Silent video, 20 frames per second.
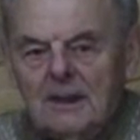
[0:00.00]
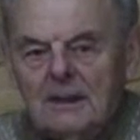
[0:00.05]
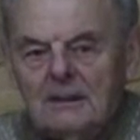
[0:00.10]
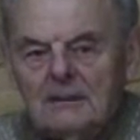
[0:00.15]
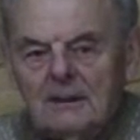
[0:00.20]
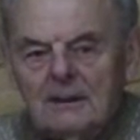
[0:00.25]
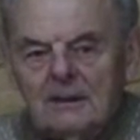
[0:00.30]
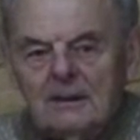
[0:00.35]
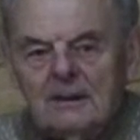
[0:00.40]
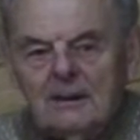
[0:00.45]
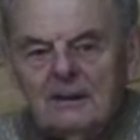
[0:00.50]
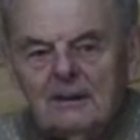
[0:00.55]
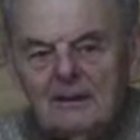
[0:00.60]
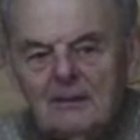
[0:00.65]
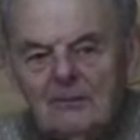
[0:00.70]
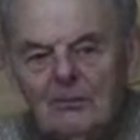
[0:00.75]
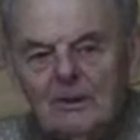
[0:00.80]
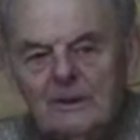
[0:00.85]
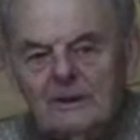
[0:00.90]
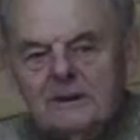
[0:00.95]
And
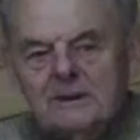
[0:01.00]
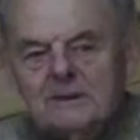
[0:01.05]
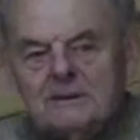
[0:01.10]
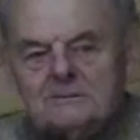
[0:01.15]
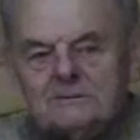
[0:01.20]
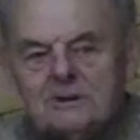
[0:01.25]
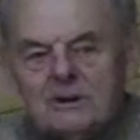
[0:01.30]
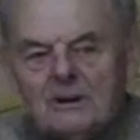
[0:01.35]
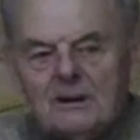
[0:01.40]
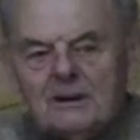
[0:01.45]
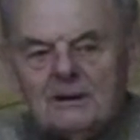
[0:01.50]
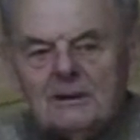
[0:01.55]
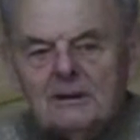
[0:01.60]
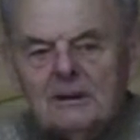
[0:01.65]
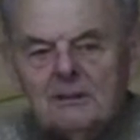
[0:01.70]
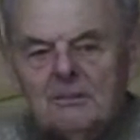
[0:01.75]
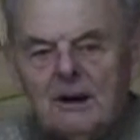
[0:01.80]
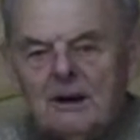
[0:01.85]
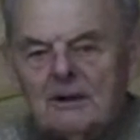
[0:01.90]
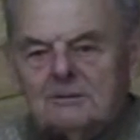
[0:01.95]
when he's
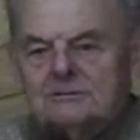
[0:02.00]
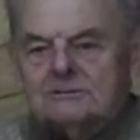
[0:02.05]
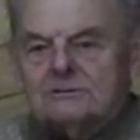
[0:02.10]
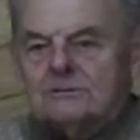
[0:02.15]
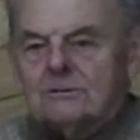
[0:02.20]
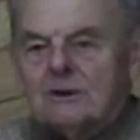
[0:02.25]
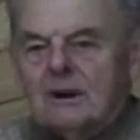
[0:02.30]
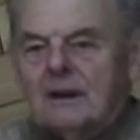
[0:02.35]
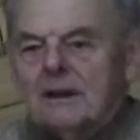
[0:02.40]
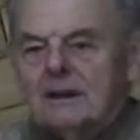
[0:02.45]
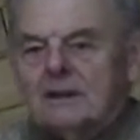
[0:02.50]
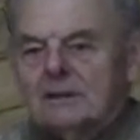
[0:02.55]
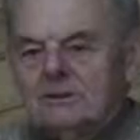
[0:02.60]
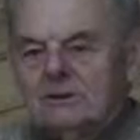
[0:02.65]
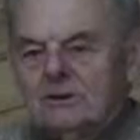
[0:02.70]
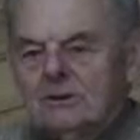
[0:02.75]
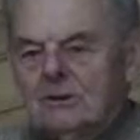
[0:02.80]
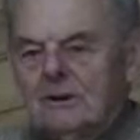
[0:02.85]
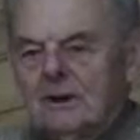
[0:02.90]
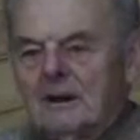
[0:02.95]
talking about
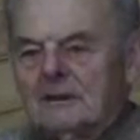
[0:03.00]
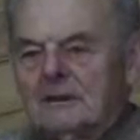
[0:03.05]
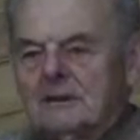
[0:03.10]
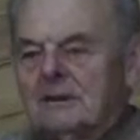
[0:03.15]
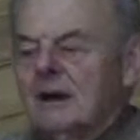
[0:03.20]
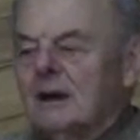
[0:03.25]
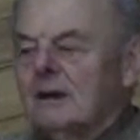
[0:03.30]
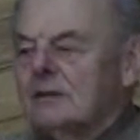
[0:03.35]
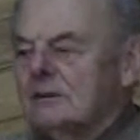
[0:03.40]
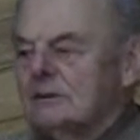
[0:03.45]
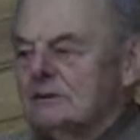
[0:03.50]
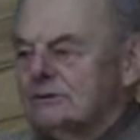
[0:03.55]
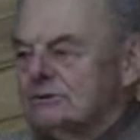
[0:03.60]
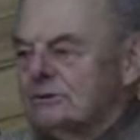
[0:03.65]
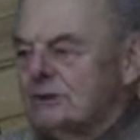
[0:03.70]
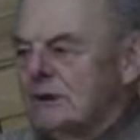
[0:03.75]
striking you on the other